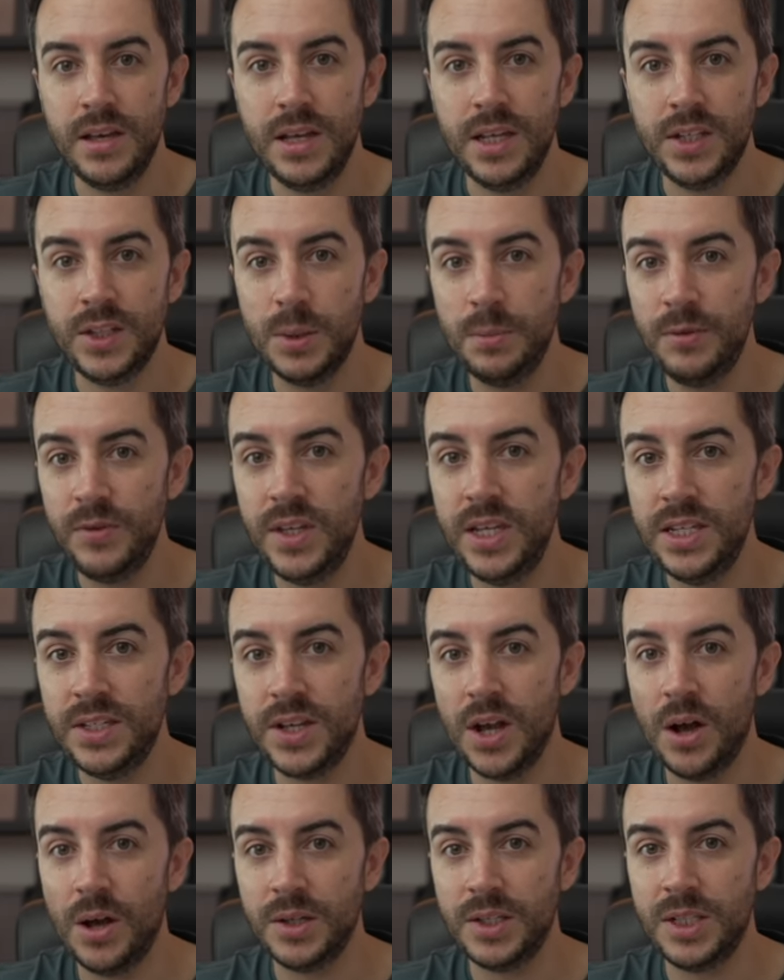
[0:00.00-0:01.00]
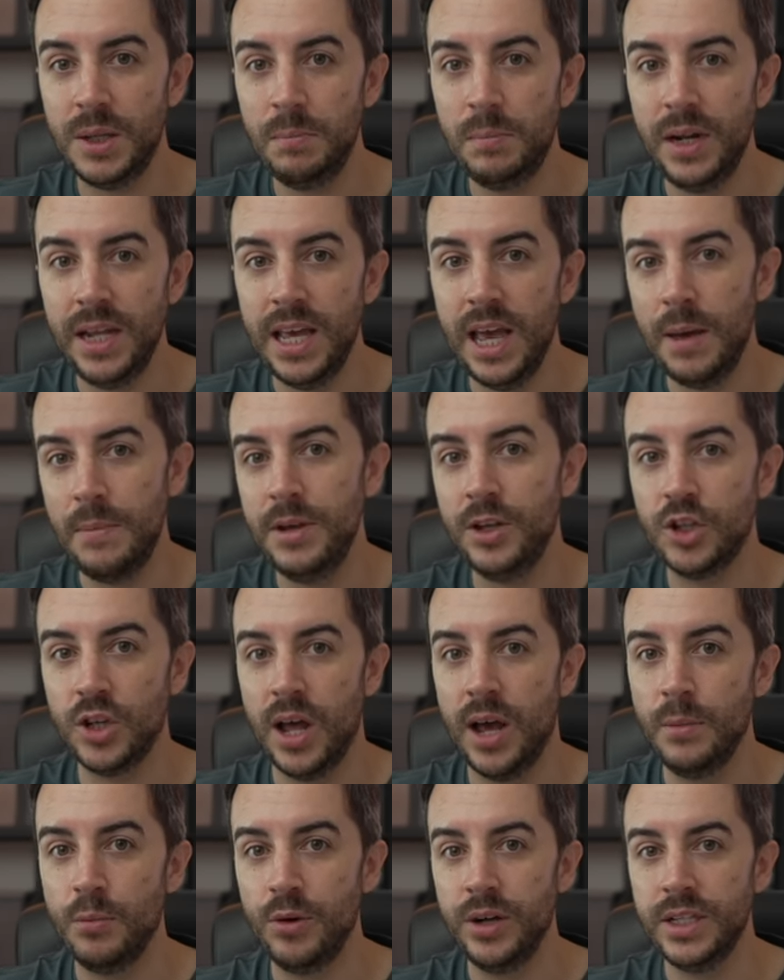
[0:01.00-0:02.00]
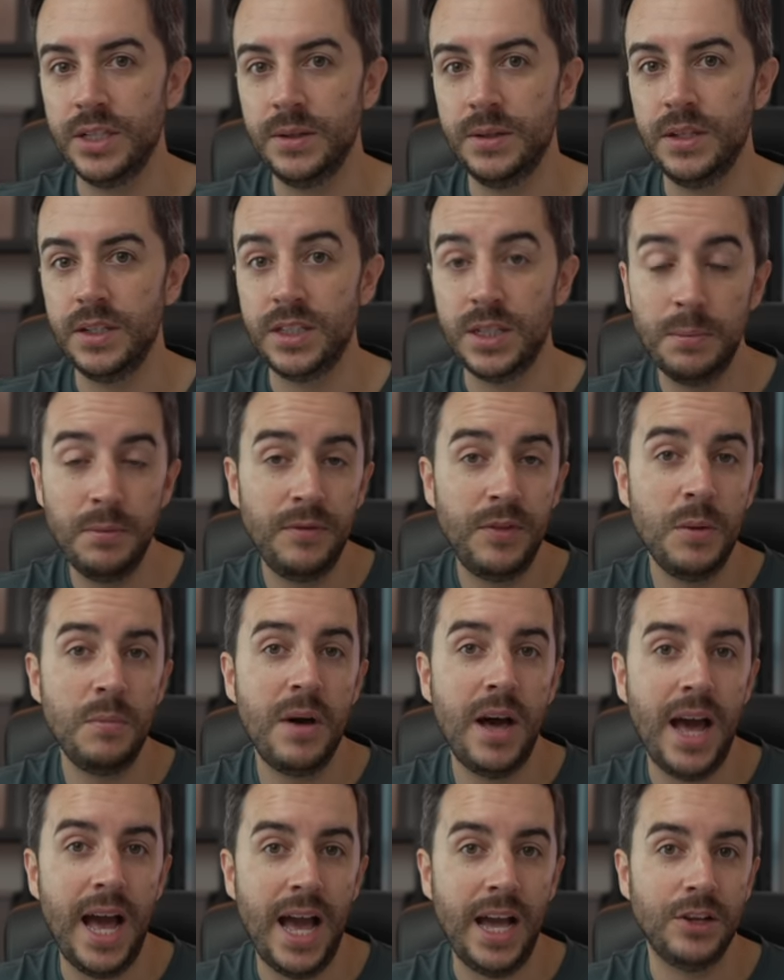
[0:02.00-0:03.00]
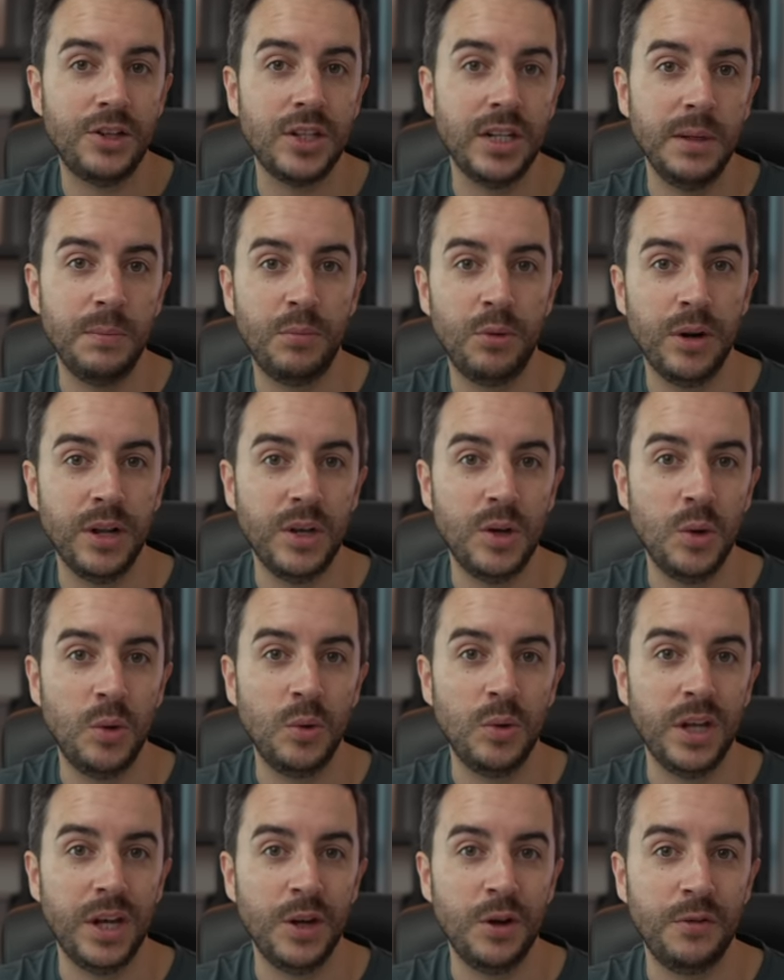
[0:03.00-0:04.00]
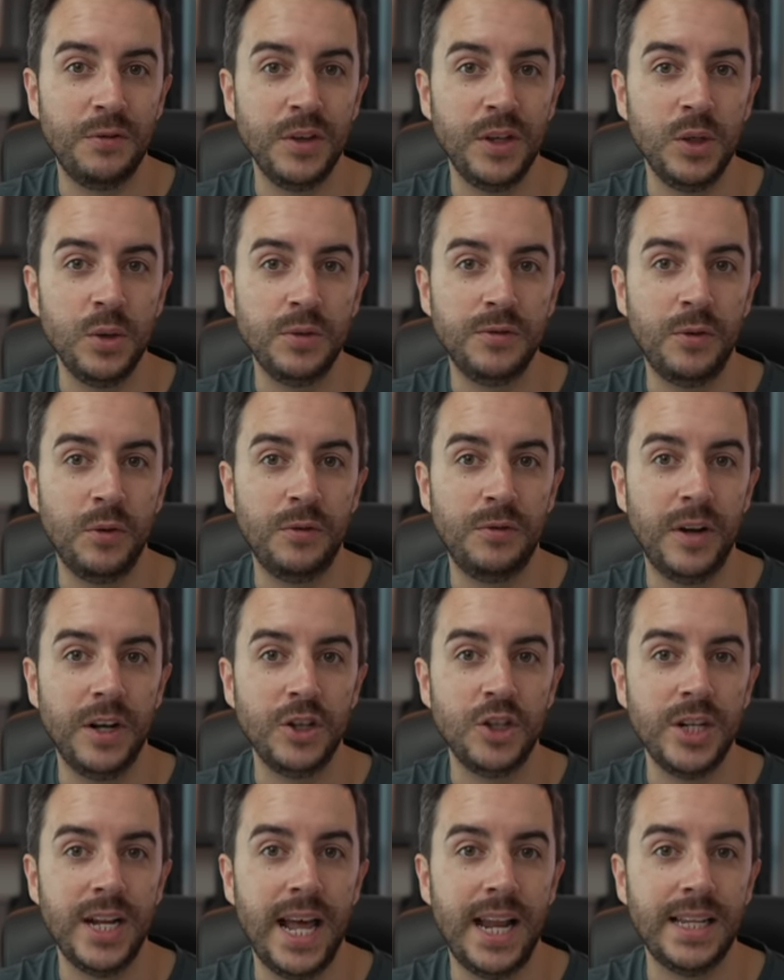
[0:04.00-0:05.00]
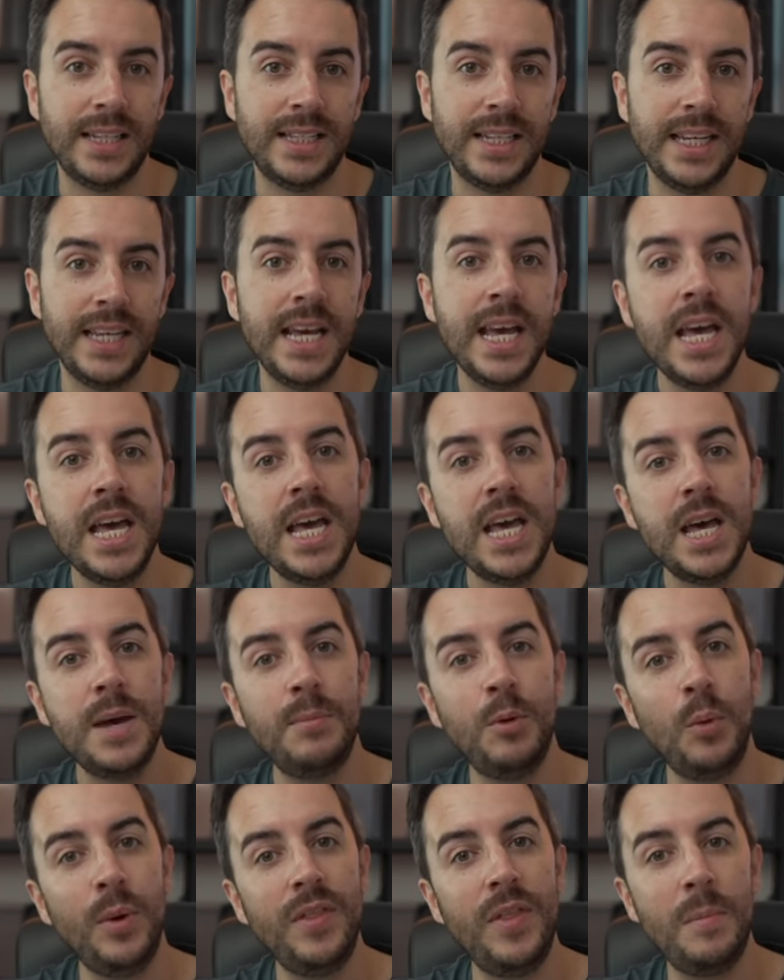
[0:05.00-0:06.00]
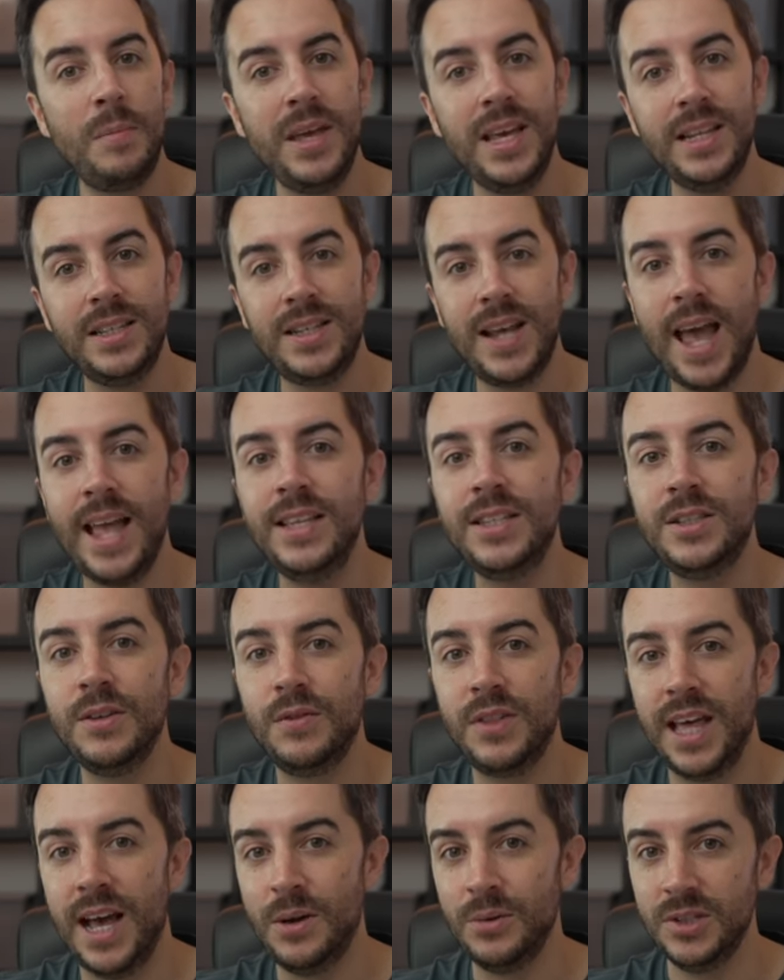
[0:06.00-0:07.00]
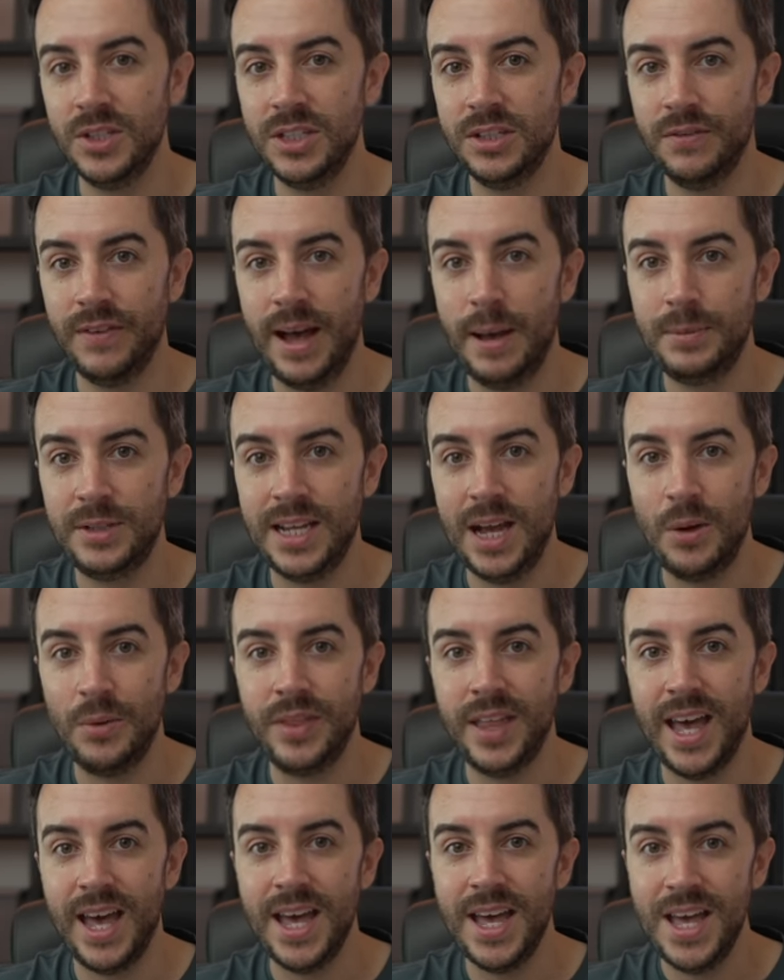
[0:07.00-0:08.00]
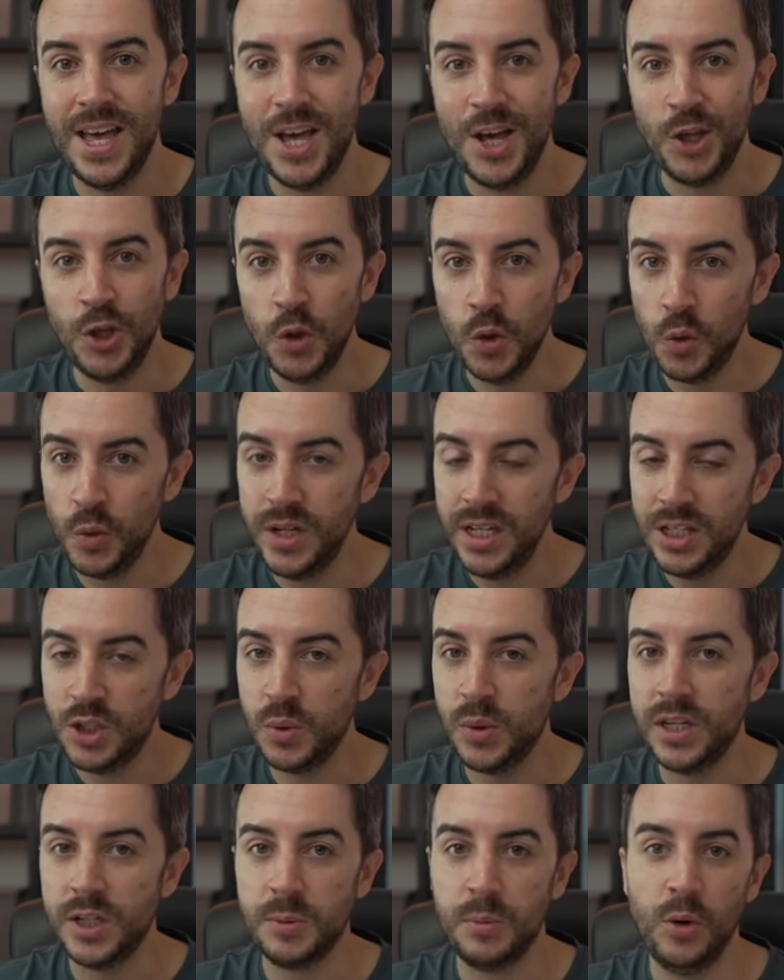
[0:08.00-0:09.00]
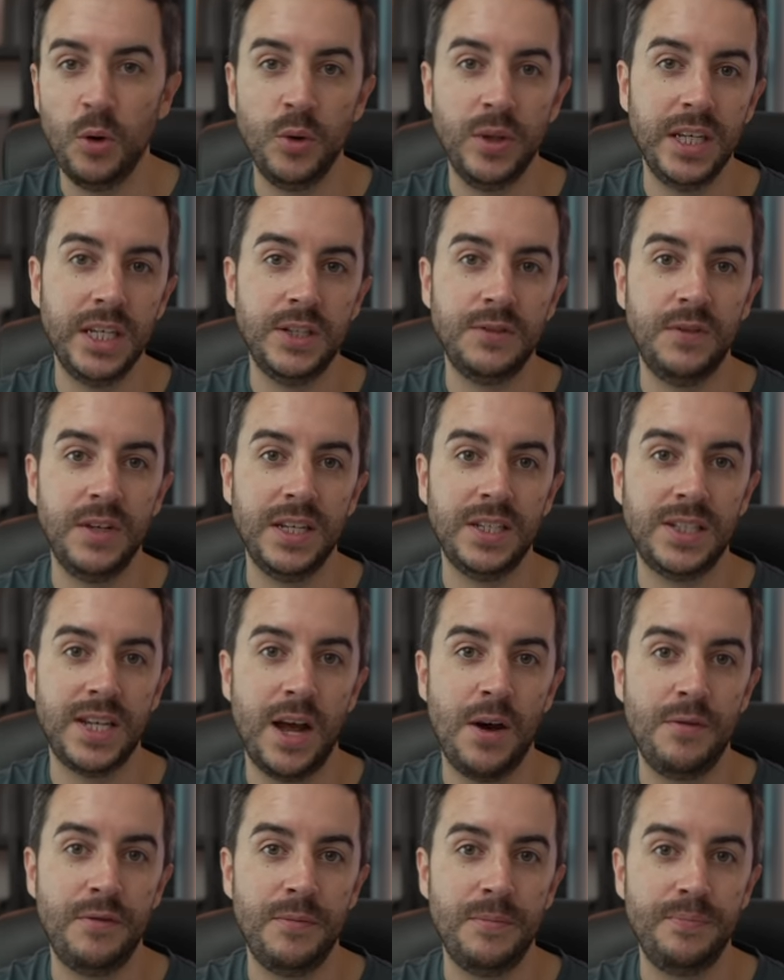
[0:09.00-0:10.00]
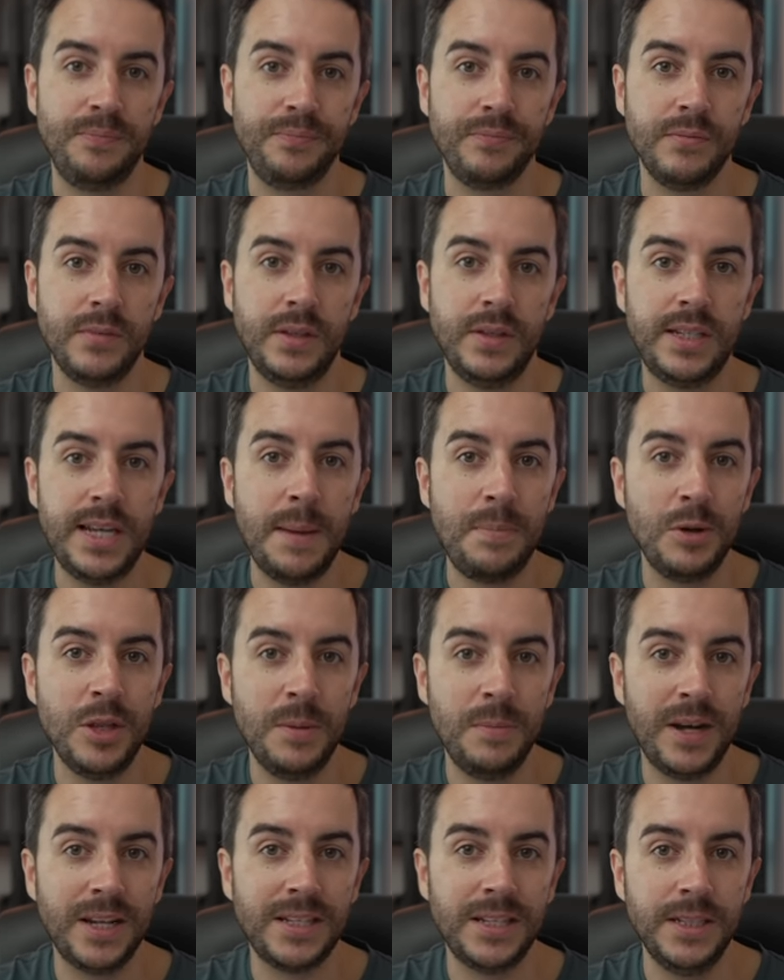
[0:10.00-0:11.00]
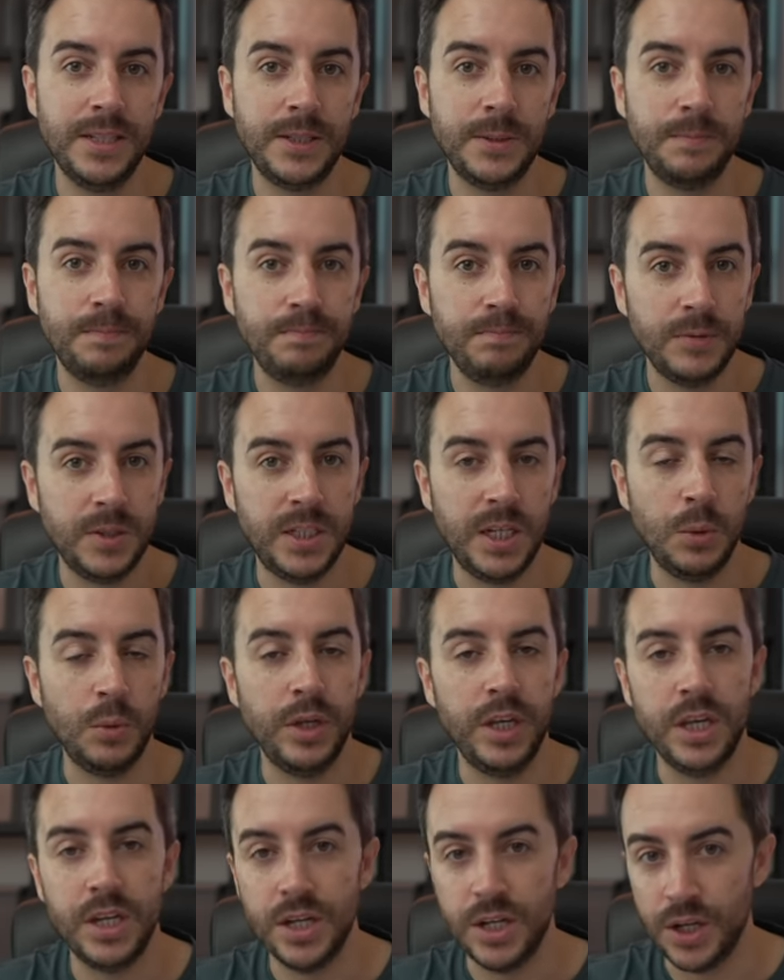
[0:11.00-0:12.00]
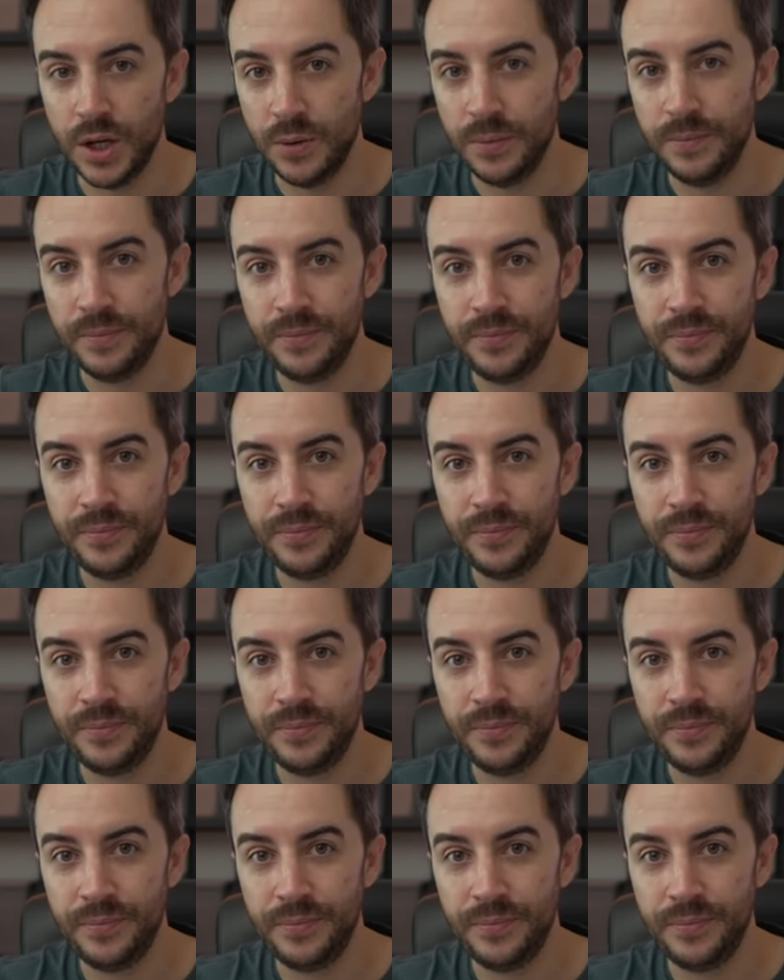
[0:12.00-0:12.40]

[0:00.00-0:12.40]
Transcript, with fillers: Some of these are simply image libraries. Some of them are actually pretty cool and offer useful functionality. But with there being tens of thousands of apps out there, you'll need to explore these for yourself. Tap on the buttons, see what you can do.